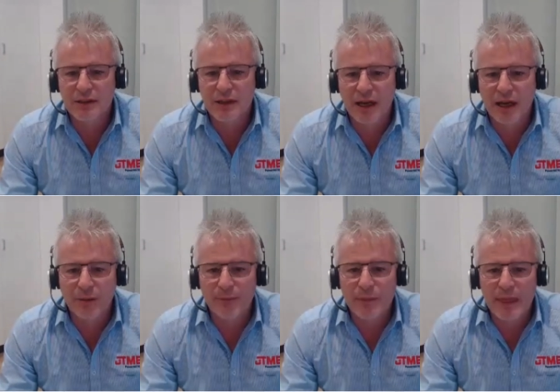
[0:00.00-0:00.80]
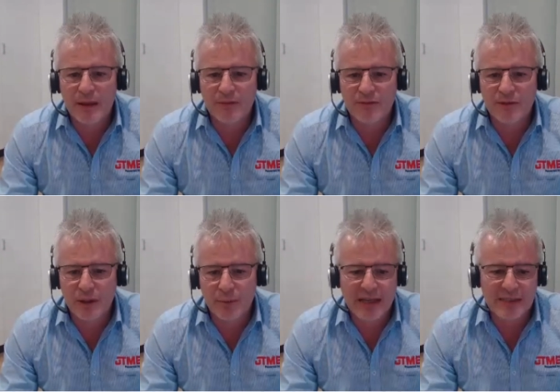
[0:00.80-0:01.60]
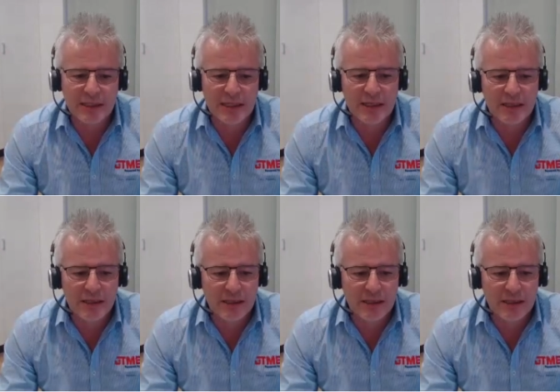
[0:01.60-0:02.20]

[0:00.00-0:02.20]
um, for capacity,